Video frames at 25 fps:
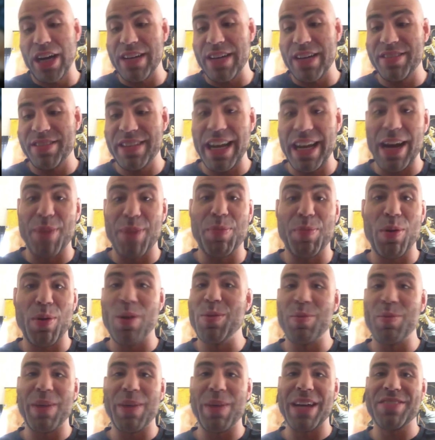I try to stay on
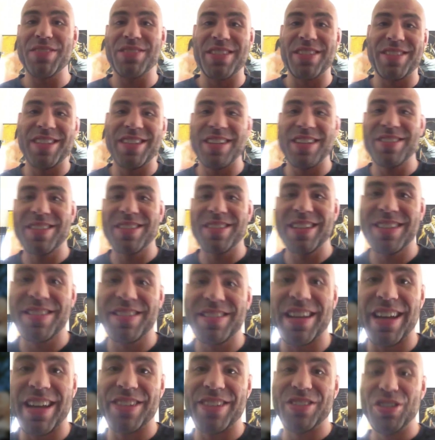point with my
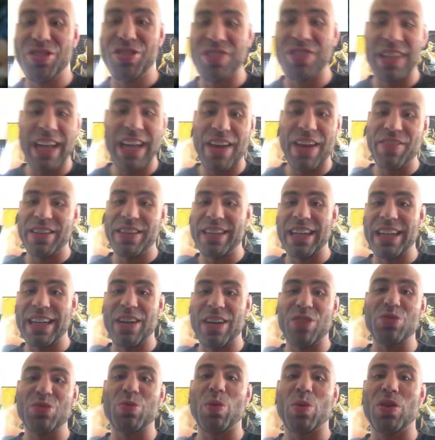statistics, and usually
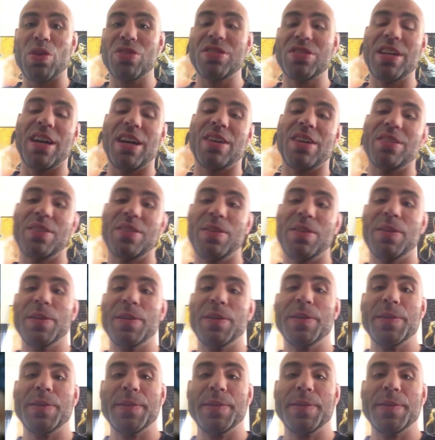everything else works out.